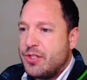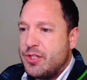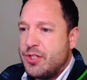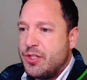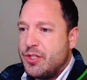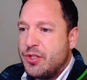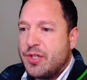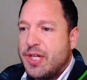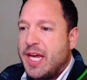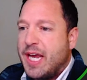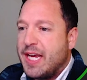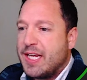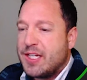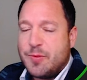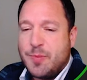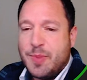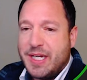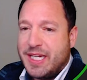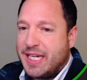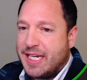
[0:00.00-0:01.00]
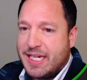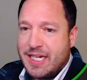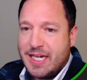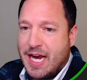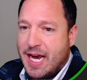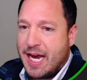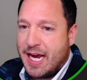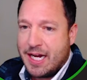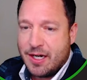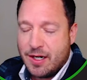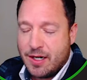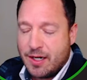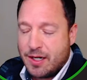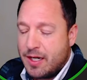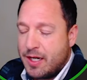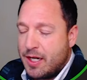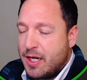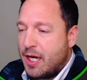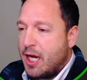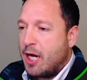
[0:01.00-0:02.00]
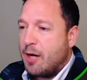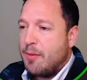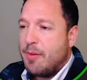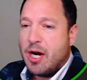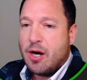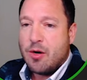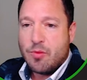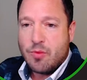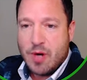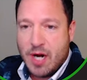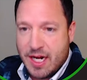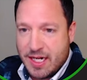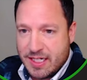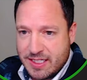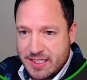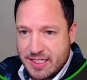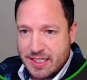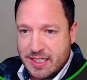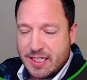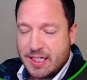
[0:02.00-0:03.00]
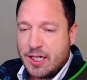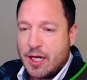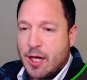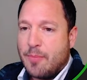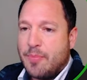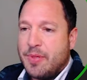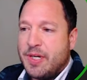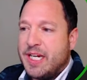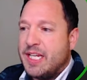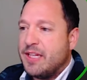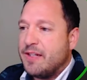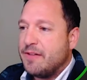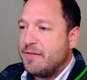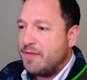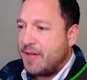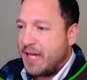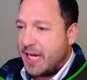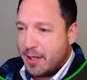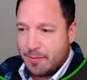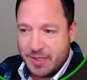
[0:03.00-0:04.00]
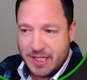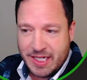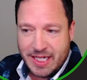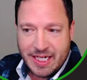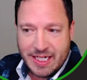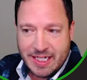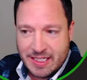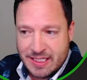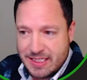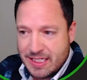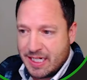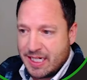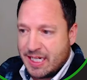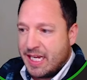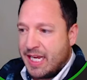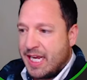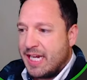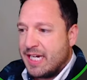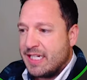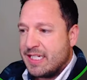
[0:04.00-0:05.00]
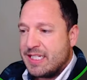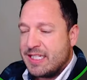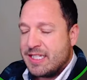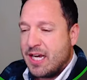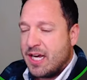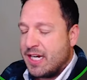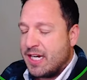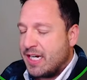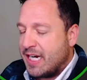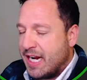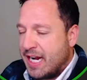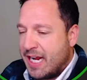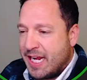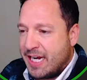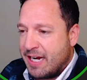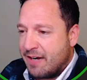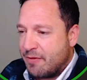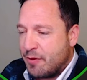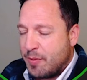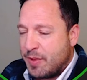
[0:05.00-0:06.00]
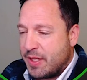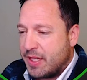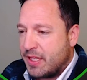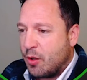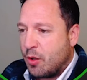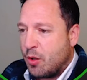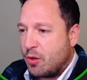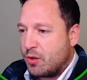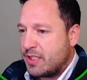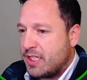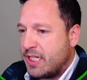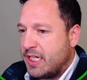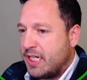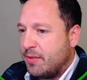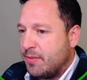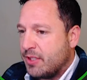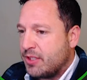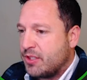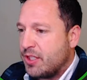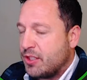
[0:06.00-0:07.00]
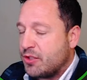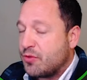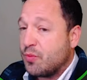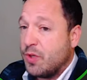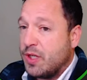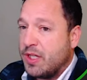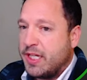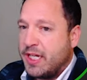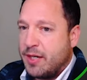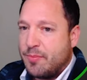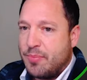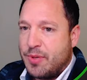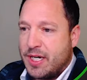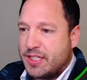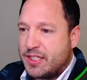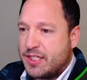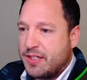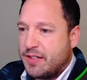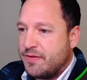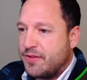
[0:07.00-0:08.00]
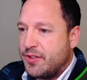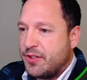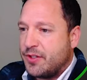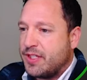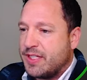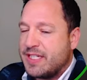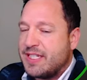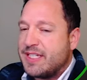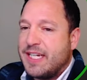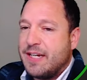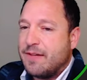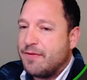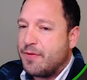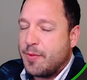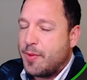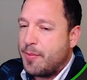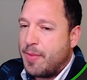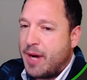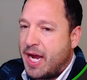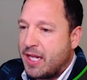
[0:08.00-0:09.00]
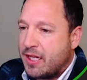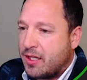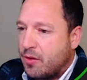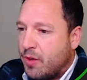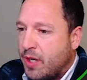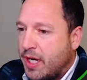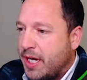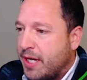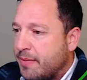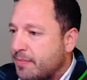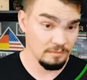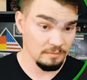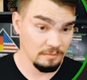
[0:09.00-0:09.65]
You can't speak any higher about Russ and the company and the family and his son and the whole team. It's really impressive. You can see it from a mile away.